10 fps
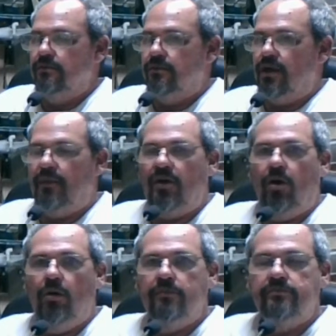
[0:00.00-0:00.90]
Coming
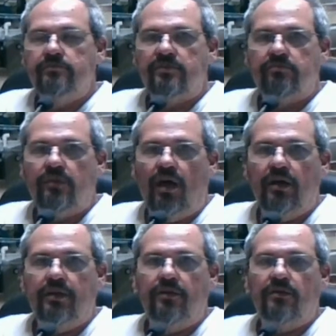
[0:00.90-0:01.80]
home,
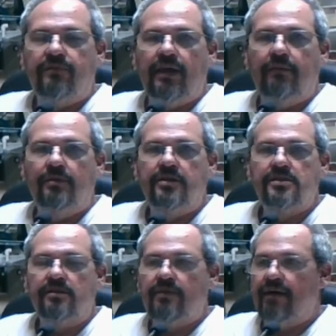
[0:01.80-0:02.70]
hugging their families
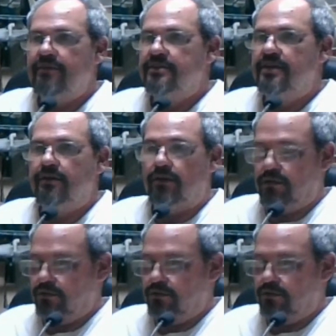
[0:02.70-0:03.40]
and having dinner.